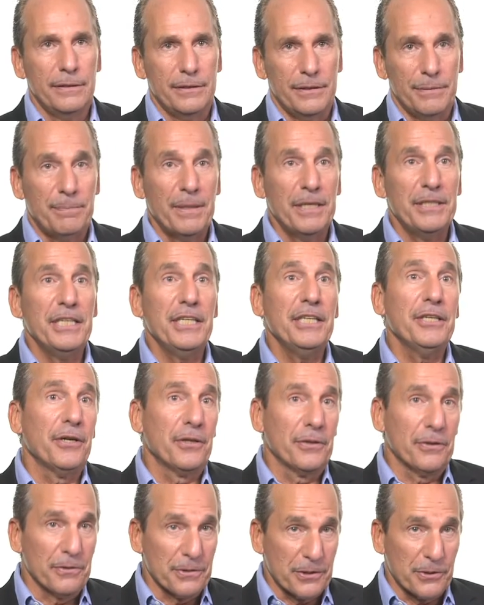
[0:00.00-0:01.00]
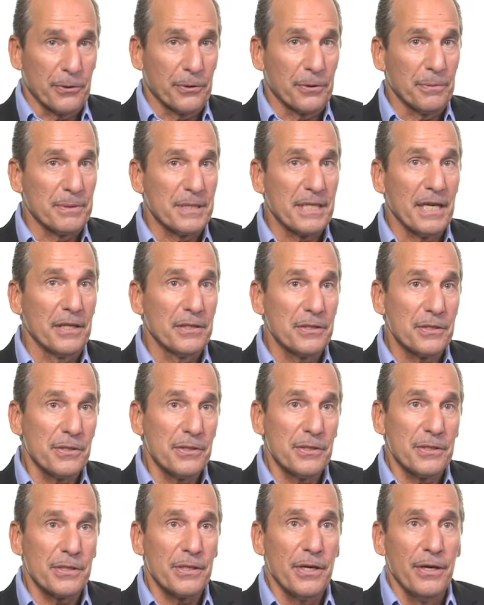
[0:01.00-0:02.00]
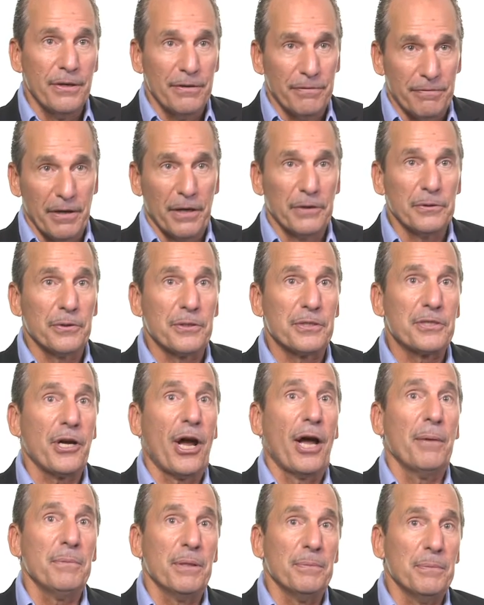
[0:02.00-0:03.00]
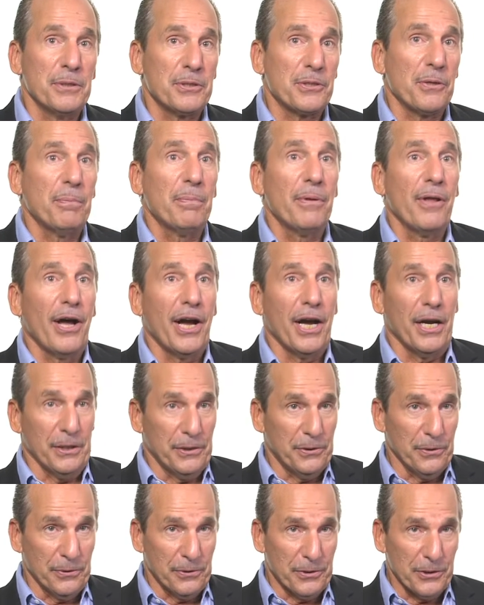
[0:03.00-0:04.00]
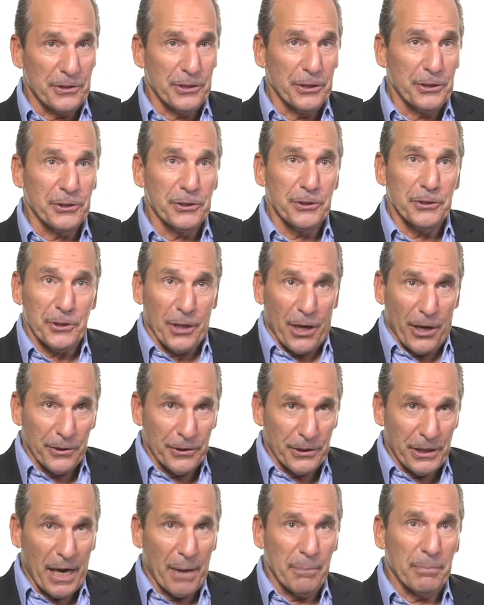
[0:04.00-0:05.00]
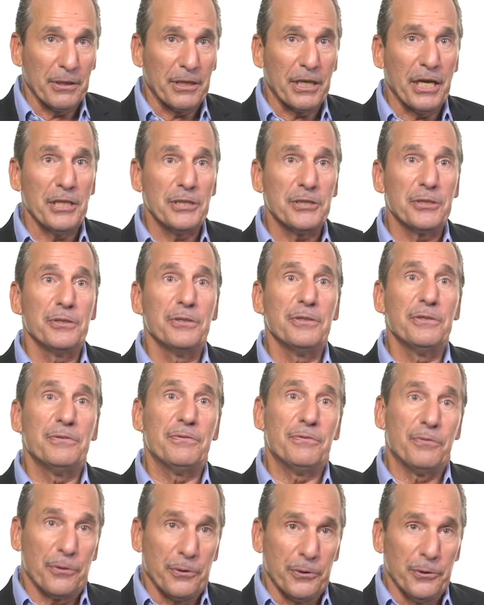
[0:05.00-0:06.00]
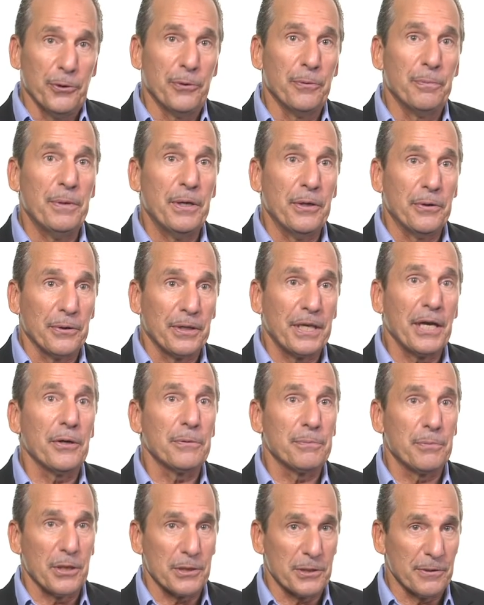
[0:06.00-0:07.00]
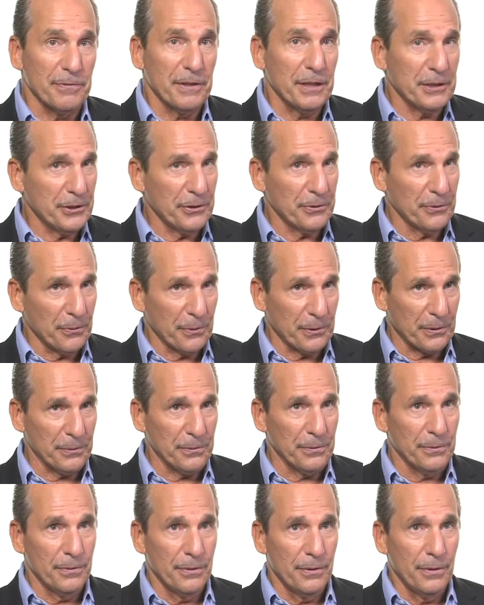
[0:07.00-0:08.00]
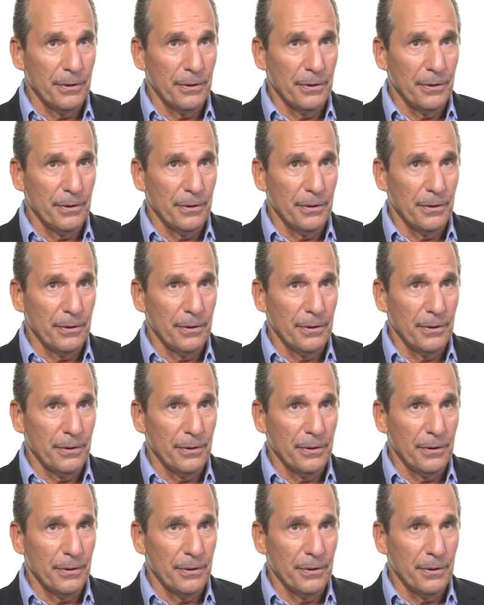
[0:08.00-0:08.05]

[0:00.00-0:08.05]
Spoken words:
Depending on the circumstances, various time limits apply to a decision on the application for European Account Preservation Order.